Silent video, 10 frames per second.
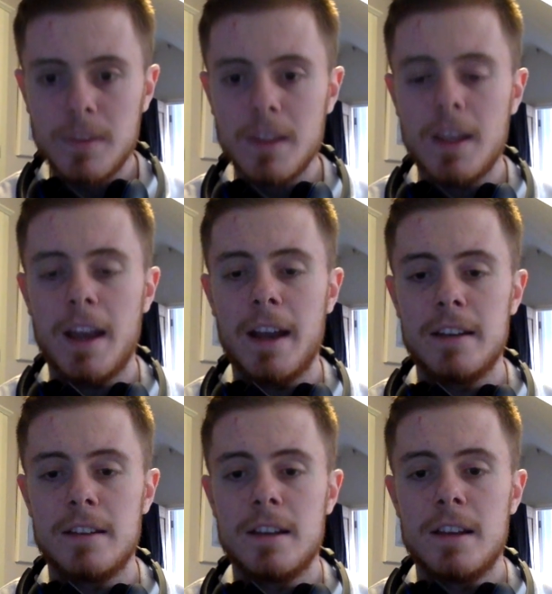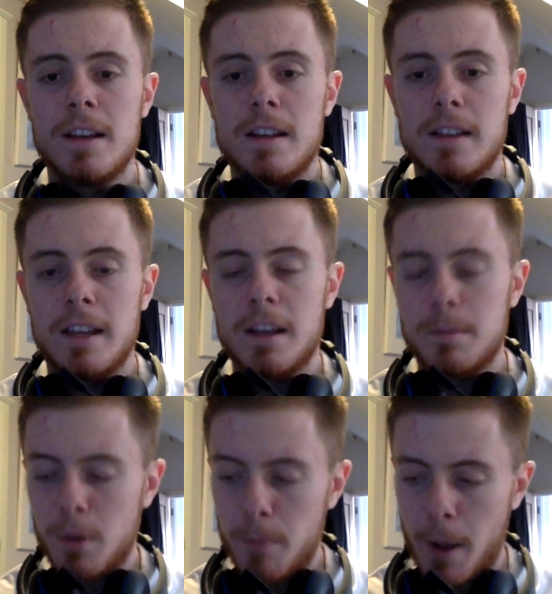And they can
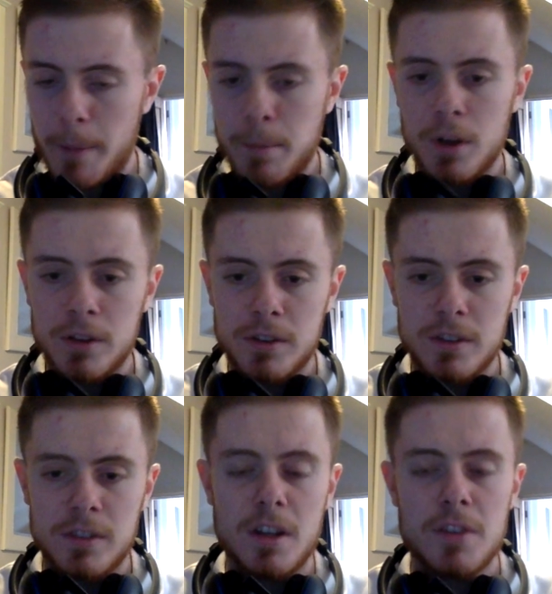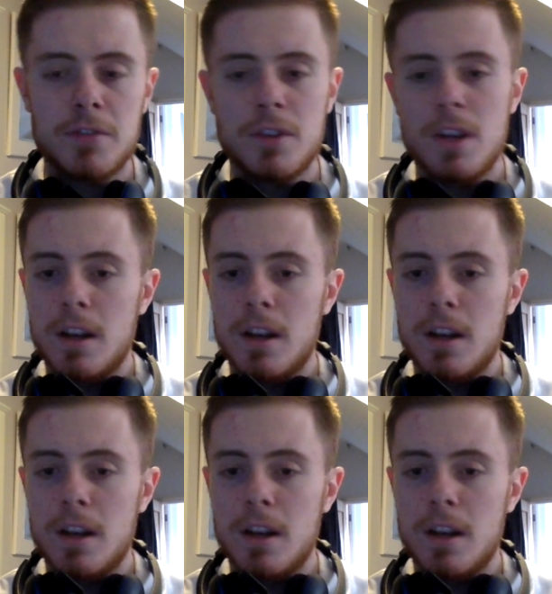pop out of pods and stuff.